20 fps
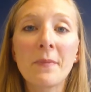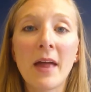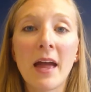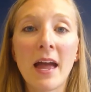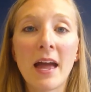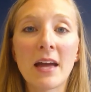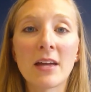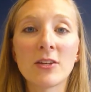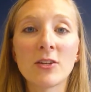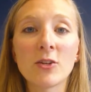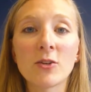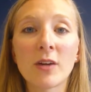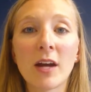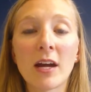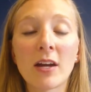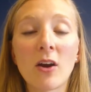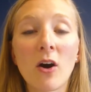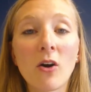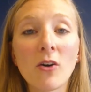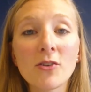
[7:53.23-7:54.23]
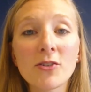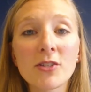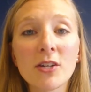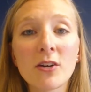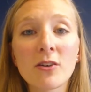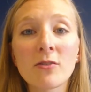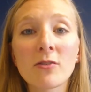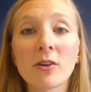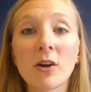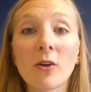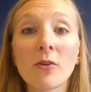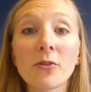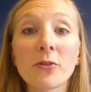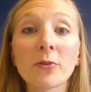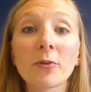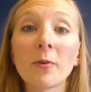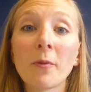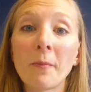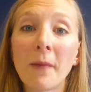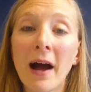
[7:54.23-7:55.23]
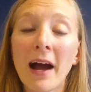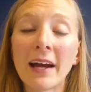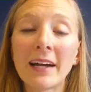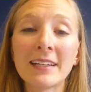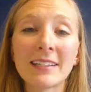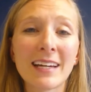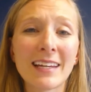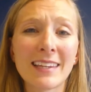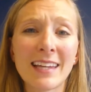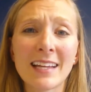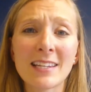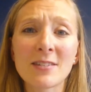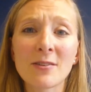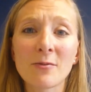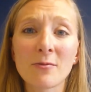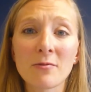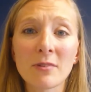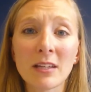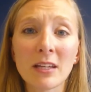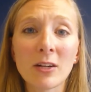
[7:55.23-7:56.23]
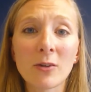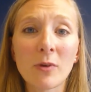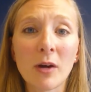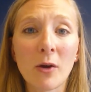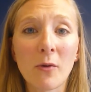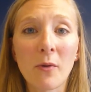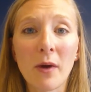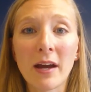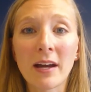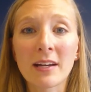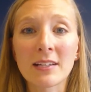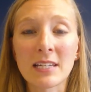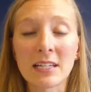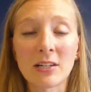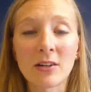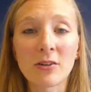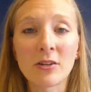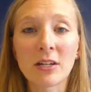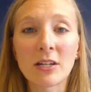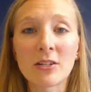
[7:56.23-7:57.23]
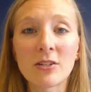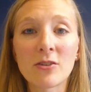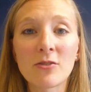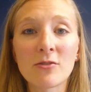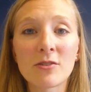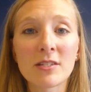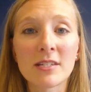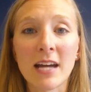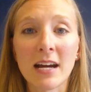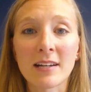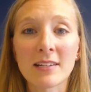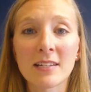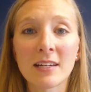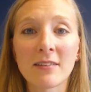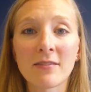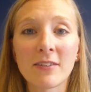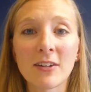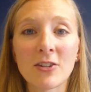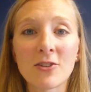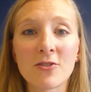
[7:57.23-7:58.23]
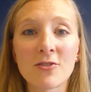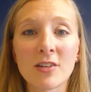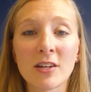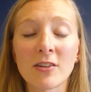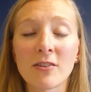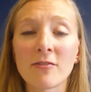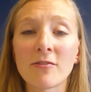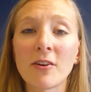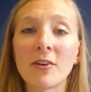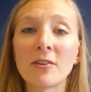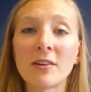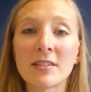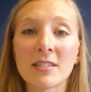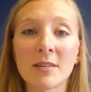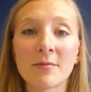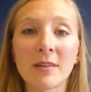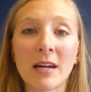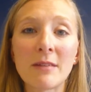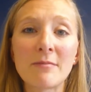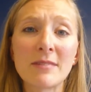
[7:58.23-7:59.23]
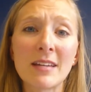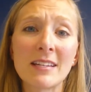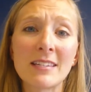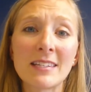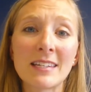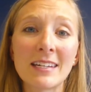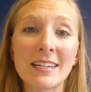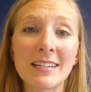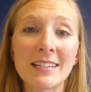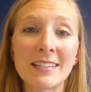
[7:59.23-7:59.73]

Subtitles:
And you can also go through Remind, and that's a really quick way, because I know you can use texting features on your phone, and sometimes that's the